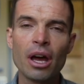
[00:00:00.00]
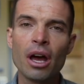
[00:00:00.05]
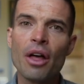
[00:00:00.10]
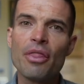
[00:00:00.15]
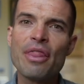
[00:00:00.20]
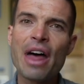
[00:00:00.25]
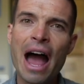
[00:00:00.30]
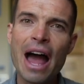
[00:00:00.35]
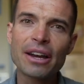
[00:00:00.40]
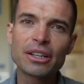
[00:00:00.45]

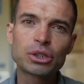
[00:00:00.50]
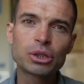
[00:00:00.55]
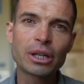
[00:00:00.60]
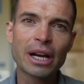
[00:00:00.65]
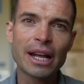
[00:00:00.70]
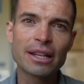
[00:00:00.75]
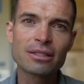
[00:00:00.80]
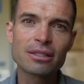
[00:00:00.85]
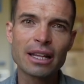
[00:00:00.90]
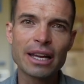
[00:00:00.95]
That
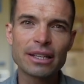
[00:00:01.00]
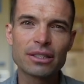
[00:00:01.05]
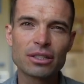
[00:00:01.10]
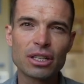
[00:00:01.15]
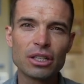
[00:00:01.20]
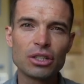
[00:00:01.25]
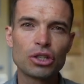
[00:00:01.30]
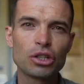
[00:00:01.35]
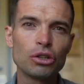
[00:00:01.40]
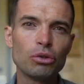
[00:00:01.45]
translates
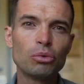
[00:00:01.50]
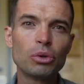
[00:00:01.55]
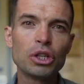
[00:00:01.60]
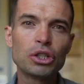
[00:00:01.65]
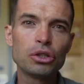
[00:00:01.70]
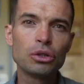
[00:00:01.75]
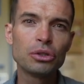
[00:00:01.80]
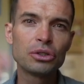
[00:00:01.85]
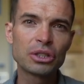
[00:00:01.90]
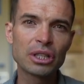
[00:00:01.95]
into
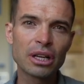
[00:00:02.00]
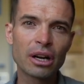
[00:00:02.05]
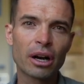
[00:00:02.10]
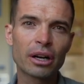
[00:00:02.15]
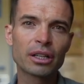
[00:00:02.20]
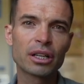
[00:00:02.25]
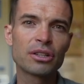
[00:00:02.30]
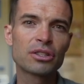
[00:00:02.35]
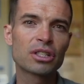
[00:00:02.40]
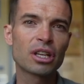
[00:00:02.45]
reducing our
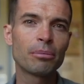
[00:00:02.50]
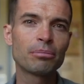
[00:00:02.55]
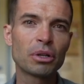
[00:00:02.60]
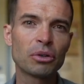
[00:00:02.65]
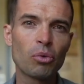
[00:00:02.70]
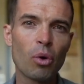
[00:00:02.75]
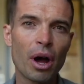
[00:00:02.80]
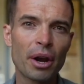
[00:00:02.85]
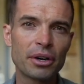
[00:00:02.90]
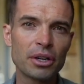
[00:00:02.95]
consumptive
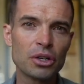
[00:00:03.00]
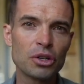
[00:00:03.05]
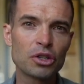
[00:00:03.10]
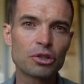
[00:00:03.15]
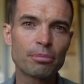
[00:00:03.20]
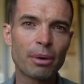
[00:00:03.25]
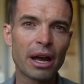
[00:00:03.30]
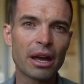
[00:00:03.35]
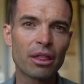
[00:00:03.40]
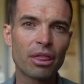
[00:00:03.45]
water use
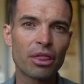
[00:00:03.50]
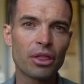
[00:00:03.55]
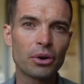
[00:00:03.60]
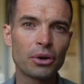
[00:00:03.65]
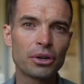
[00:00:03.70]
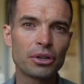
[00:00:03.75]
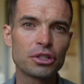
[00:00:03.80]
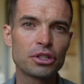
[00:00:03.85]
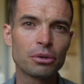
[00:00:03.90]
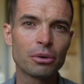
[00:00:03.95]
by
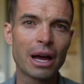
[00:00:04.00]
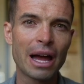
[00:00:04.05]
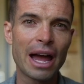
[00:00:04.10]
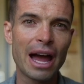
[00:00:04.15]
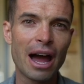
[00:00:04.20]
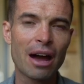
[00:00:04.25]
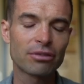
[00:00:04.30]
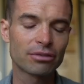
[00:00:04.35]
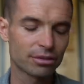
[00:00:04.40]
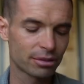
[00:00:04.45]
1/3 to
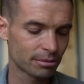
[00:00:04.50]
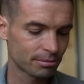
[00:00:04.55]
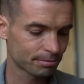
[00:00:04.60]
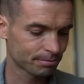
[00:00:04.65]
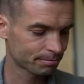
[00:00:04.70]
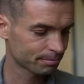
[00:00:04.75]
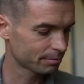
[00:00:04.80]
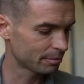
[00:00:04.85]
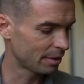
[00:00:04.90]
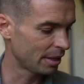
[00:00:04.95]

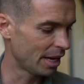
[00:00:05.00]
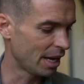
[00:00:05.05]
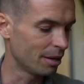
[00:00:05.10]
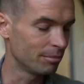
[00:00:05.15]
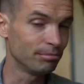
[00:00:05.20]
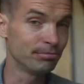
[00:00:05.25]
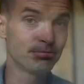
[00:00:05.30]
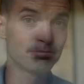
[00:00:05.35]
1/2.